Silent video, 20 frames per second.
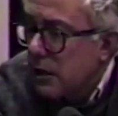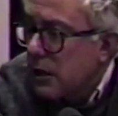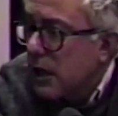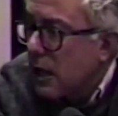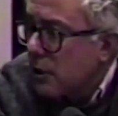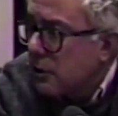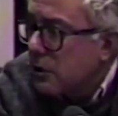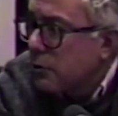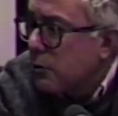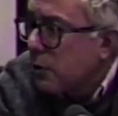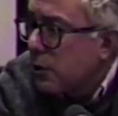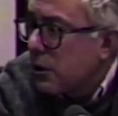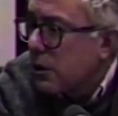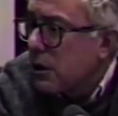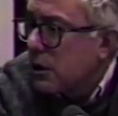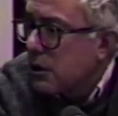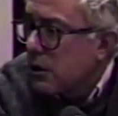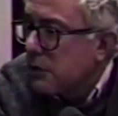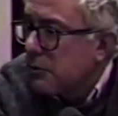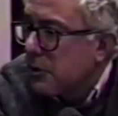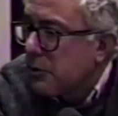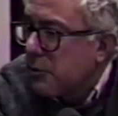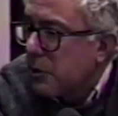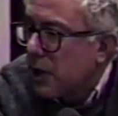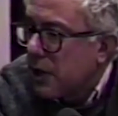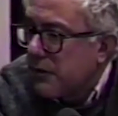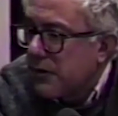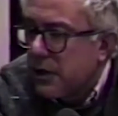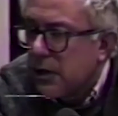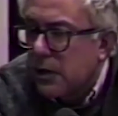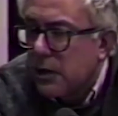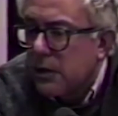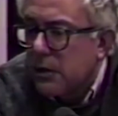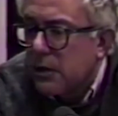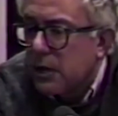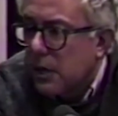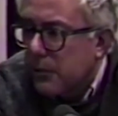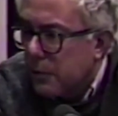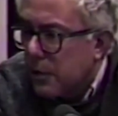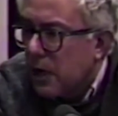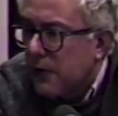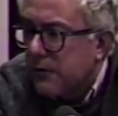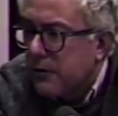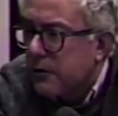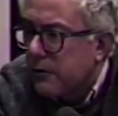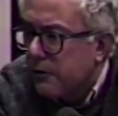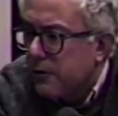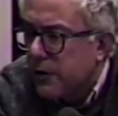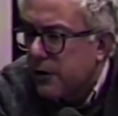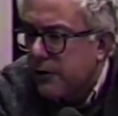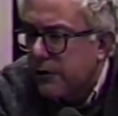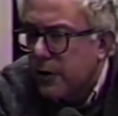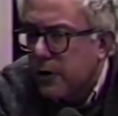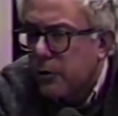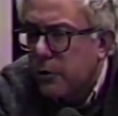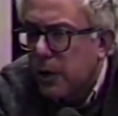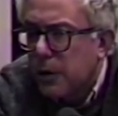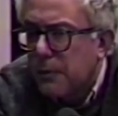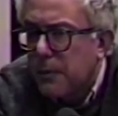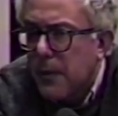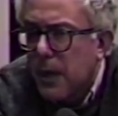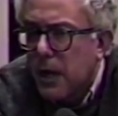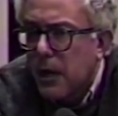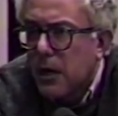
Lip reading: And now it's working as a private nonprofit very, very well.